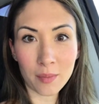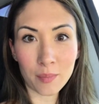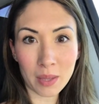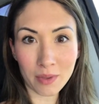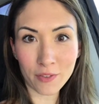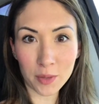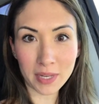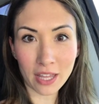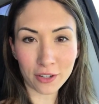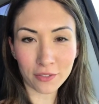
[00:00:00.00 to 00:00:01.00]
maybe film
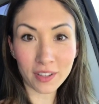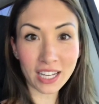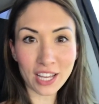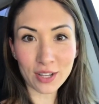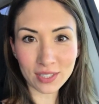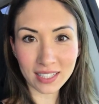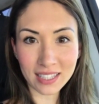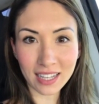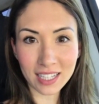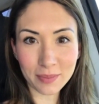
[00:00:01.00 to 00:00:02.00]
another video since
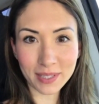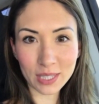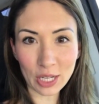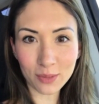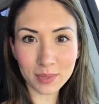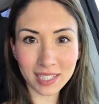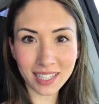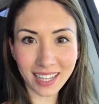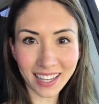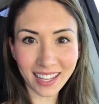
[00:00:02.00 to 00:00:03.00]
the husband's home
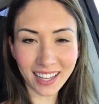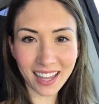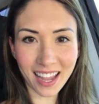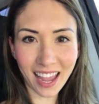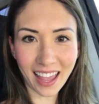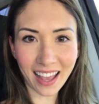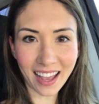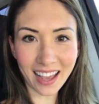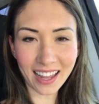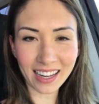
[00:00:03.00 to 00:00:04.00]
today,
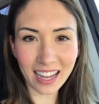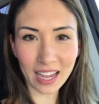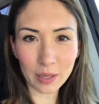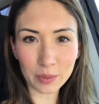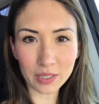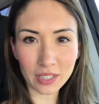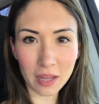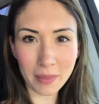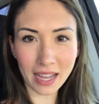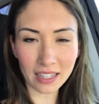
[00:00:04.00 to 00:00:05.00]
and I will
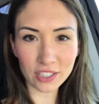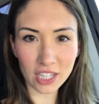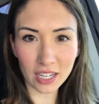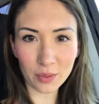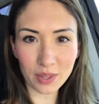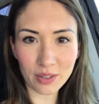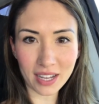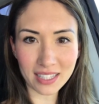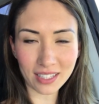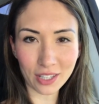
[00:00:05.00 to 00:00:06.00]
come back and check in with you
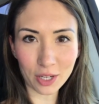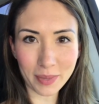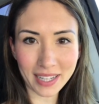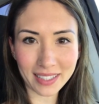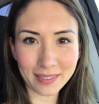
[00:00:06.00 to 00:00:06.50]
guys in a little bit.